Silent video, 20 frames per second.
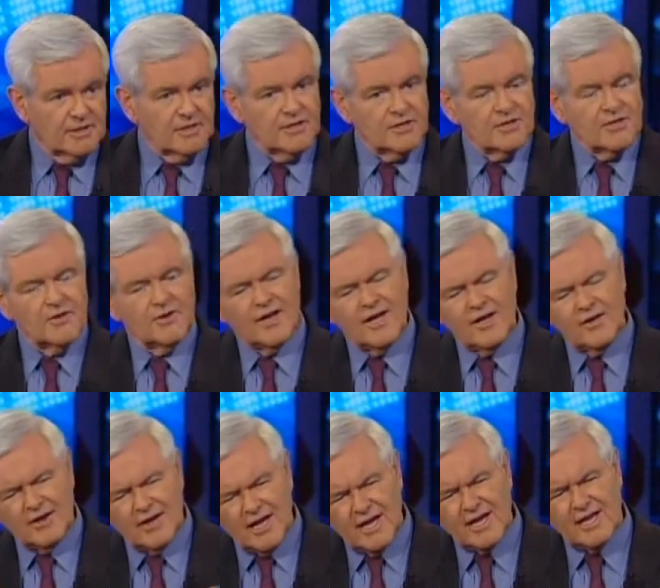You go
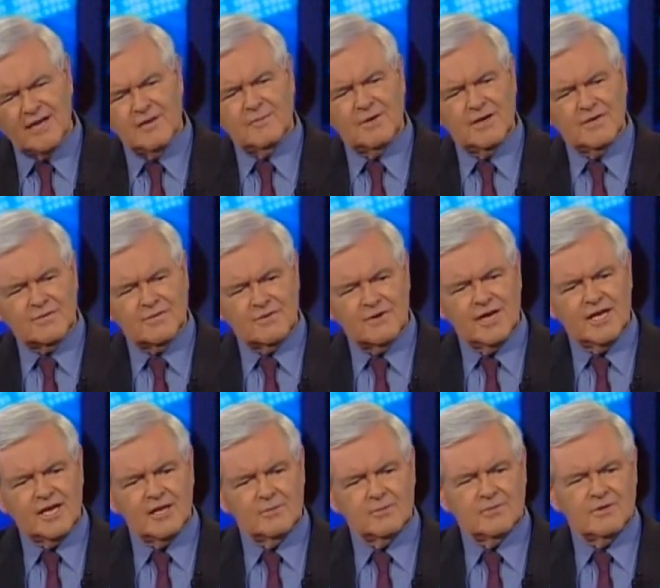down item after
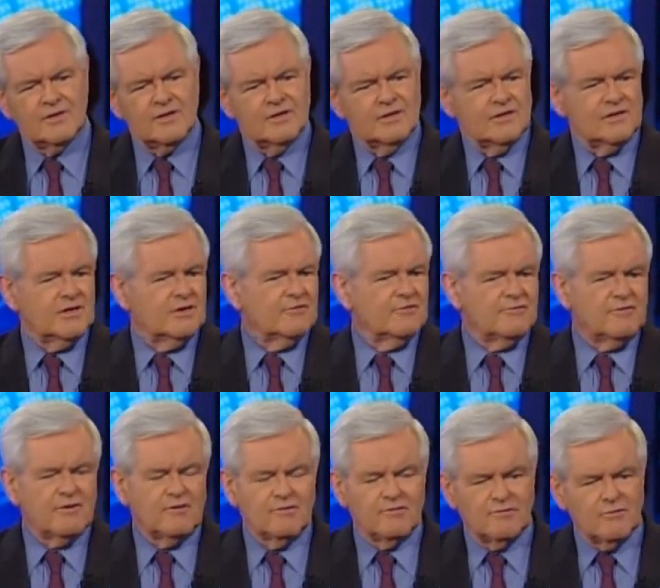item, you know,
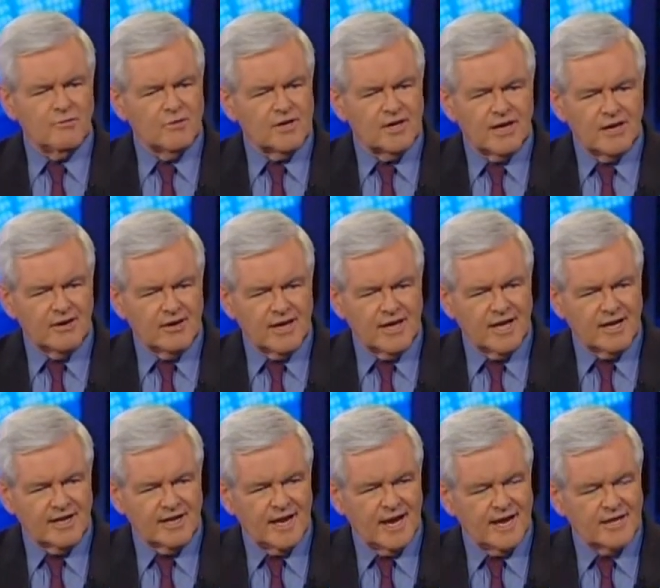$4 a
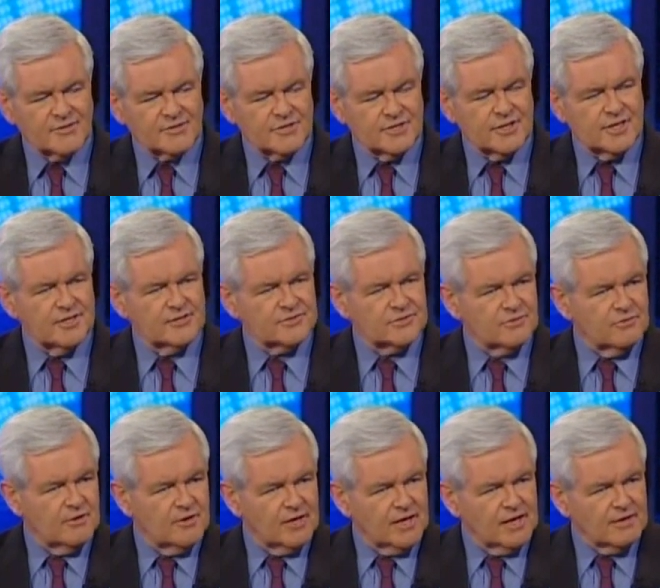gallon gasoline is the
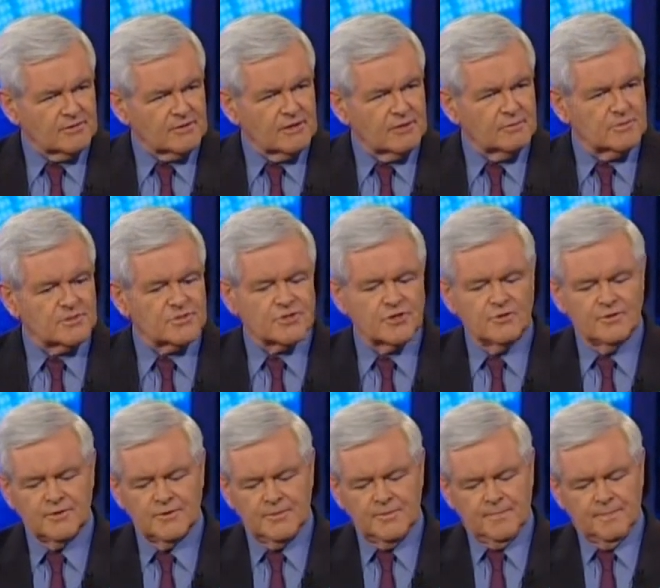wrong outcome. And so
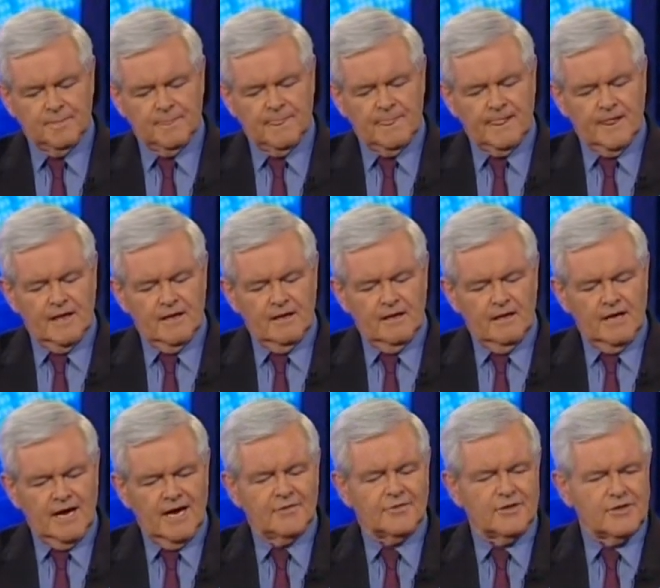
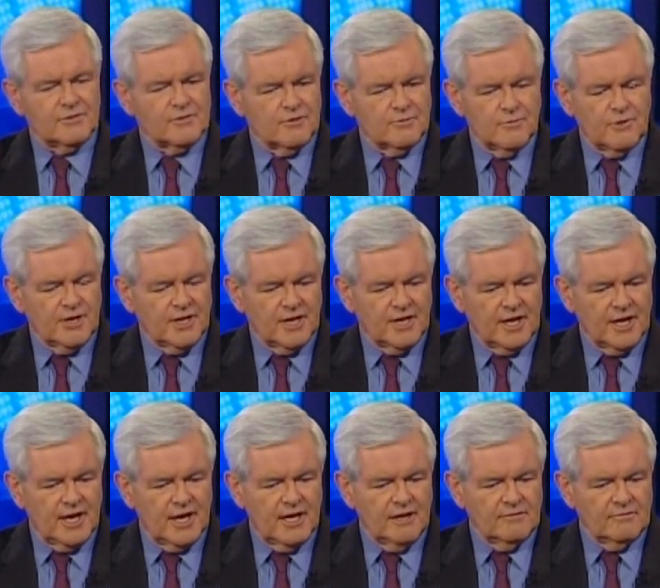I think that we're going to
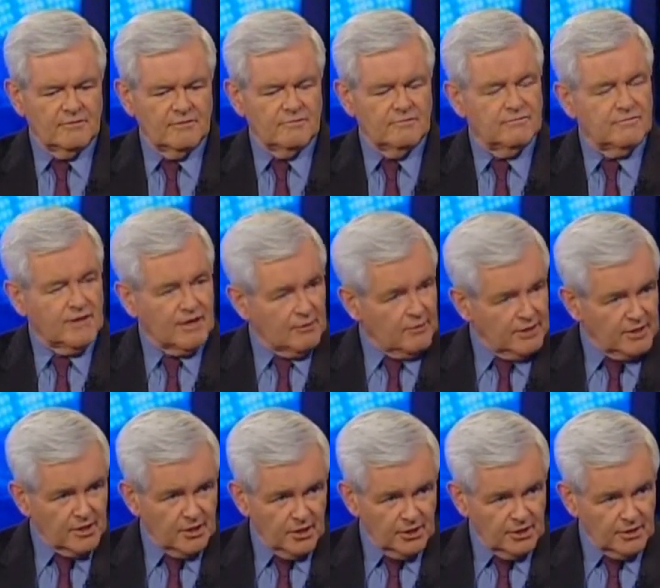have a very
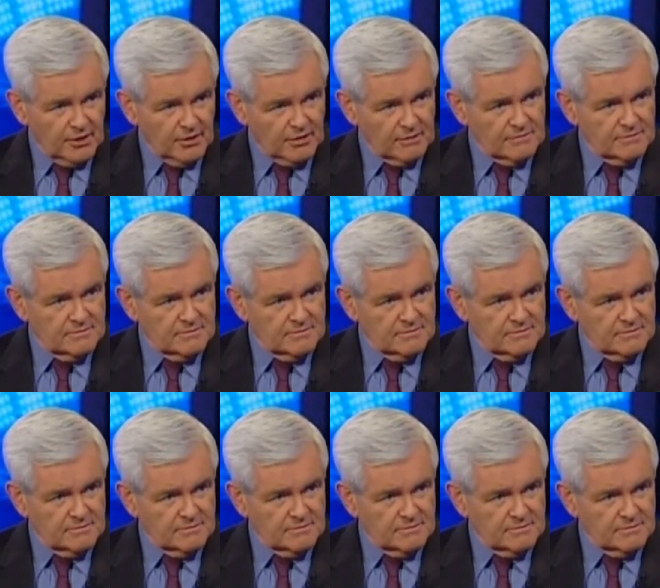clear,